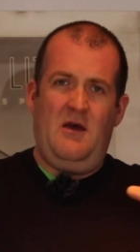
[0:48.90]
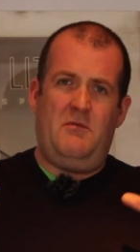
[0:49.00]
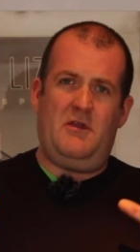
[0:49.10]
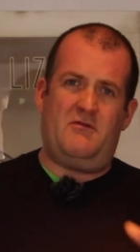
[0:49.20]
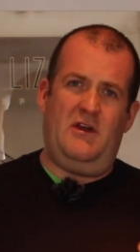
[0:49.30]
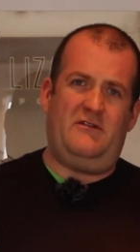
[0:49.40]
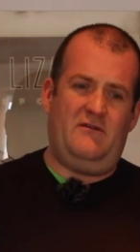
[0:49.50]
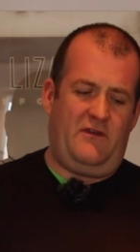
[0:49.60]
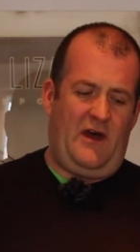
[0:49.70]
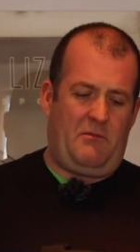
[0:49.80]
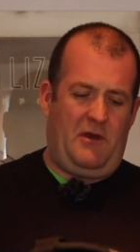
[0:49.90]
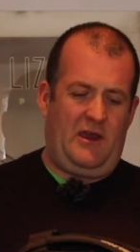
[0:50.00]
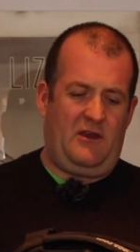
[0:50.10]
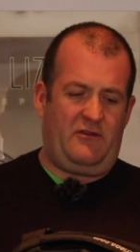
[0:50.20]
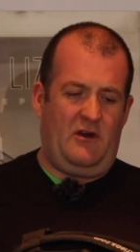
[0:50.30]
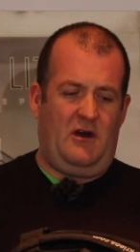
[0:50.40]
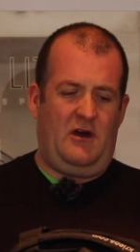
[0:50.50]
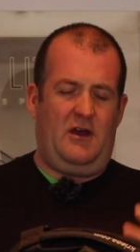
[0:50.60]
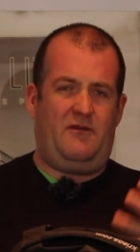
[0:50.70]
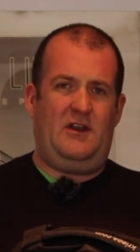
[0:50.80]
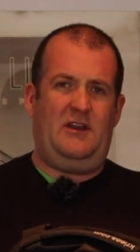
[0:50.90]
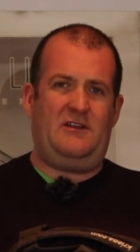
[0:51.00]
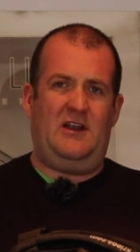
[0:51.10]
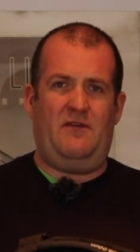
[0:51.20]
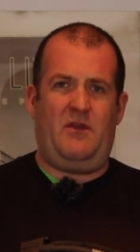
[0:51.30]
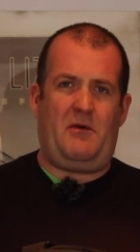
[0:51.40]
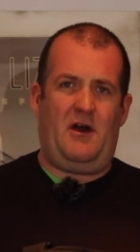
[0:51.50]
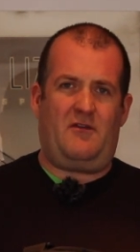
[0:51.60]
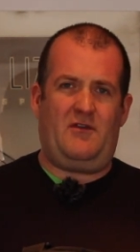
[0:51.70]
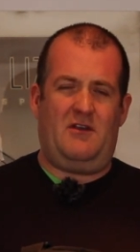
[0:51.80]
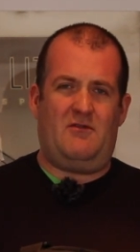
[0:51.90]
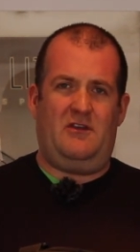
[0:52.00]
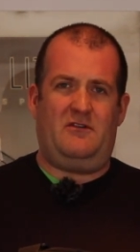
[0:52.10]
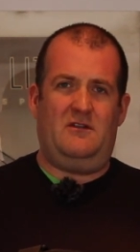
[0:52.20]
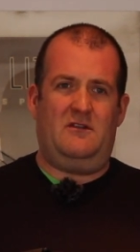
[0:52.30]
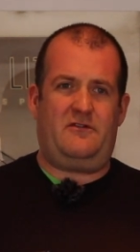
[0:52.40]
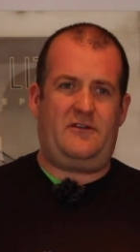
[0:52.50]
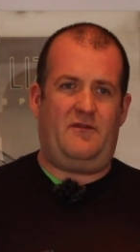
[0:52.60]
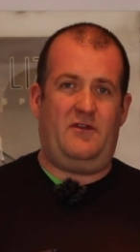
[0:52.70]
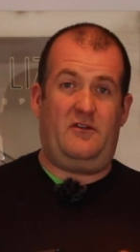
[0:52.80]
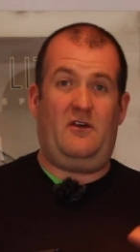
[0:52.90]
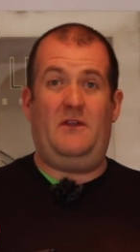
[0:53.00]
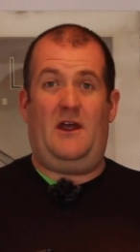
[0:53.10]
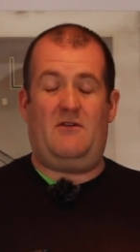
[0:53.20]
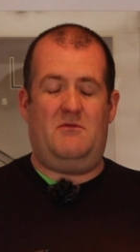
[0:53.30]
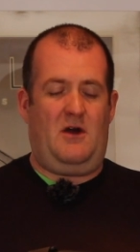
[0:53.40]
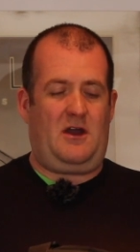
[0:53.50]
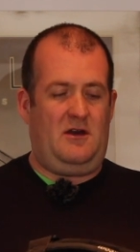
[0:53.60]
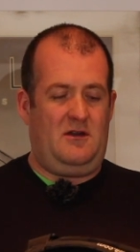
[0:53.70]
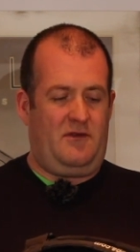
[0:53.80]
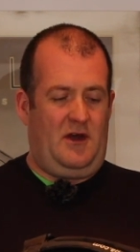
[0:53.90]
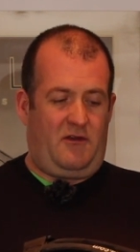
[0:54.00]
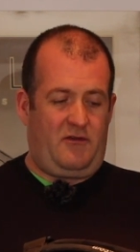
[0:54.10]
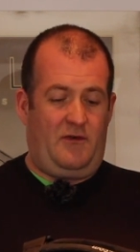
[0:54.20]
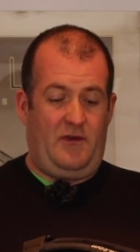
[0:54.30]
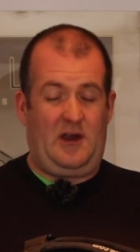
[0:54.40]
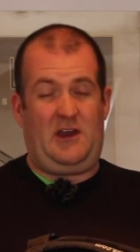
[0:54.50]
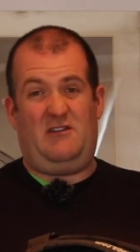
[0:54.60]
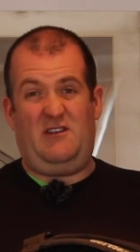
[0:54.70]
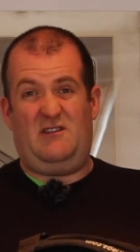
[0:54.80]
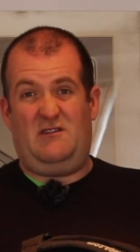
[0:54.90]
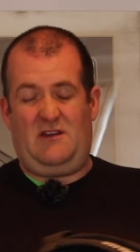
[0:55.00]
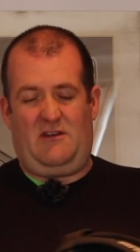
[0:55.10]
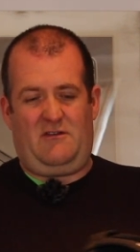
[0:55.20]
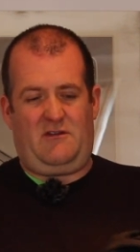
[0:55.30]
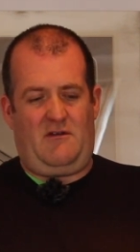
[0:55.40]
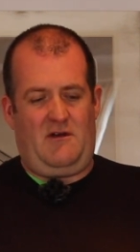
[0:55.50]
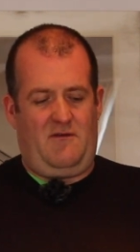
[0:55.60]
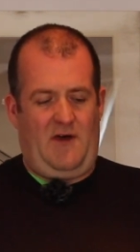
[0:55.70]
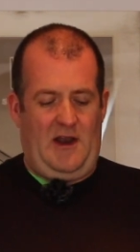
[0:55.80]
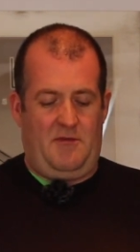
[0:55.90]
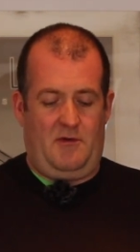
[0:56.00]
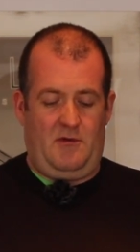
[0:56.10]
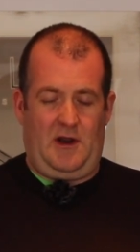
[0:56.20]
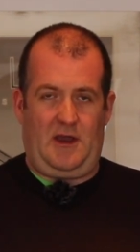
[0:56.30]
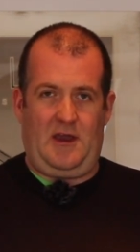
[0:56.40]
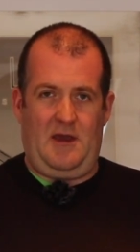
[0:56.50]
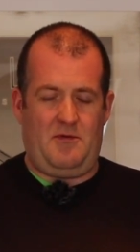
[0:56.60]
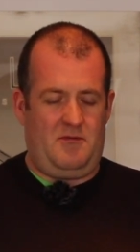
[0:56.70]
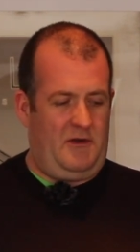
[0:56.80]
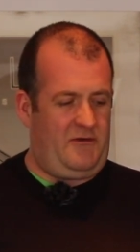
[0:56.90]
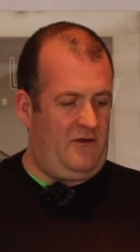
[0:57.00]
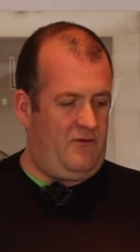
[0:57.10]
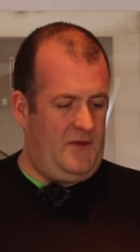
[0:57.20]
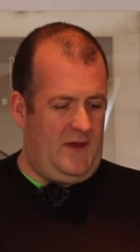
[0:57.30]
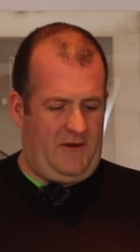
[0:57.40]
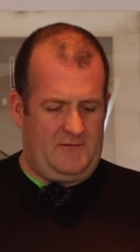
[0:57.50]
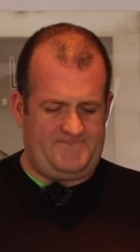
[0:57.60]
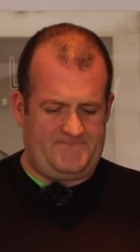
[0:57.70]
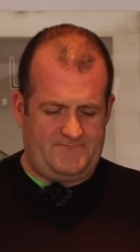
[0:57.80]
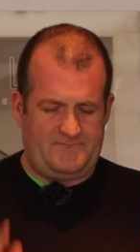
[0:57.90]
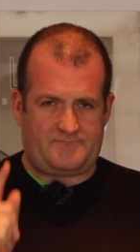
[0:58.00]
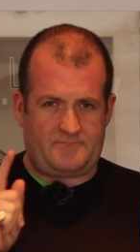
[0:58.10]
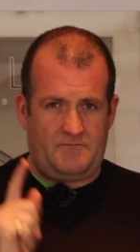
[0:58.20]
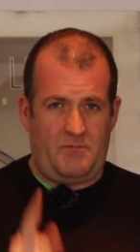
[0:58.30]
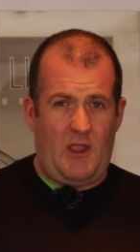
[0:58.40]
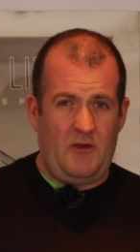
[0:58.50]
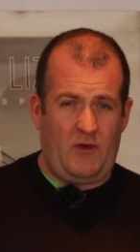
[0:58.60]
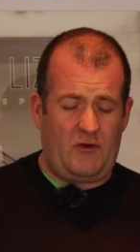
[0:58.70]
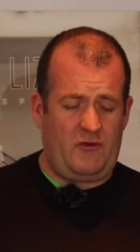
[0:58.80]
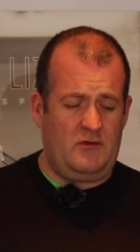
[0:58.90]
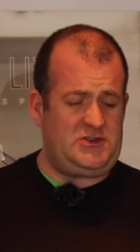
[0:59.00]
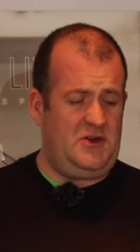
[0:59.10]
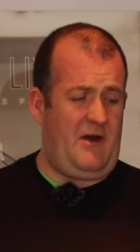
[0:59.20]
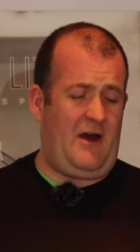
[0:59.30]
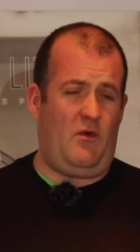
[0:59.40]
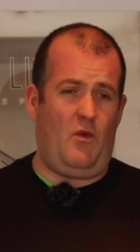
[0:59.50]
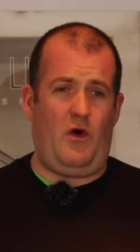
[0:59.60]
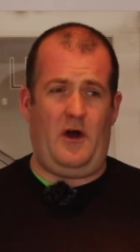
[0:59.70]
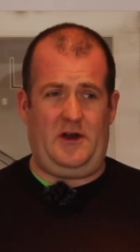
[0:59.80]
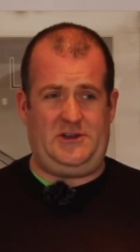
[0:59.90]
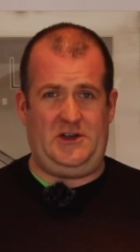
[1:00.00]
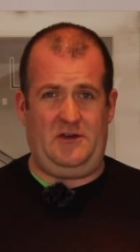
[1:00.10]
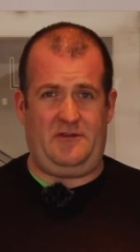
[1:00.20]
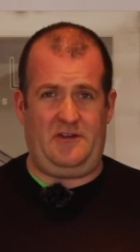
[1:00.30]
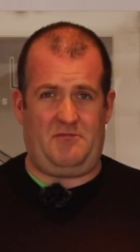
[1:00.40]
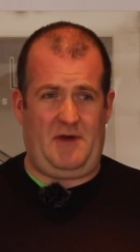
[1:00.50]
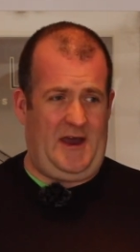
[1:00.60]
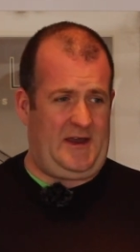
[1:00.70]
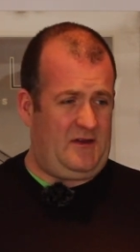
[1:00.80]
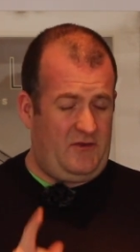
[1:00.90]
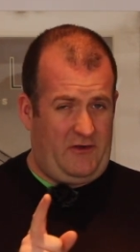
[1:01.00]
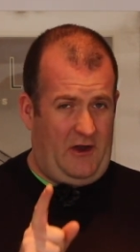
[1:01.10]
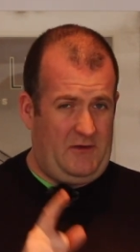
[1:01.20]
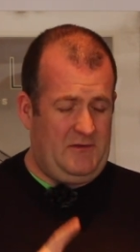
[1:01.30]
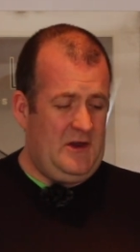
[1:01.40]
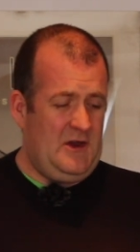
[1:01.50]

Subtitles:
But the reason for that being is that if I need to leave the bike for any reason, the stuff that's on there in my kind of like soft luggage isn't necessarily valuable, and I can keep all my stuff with this. So I'll talk to you about why I chose this bag. So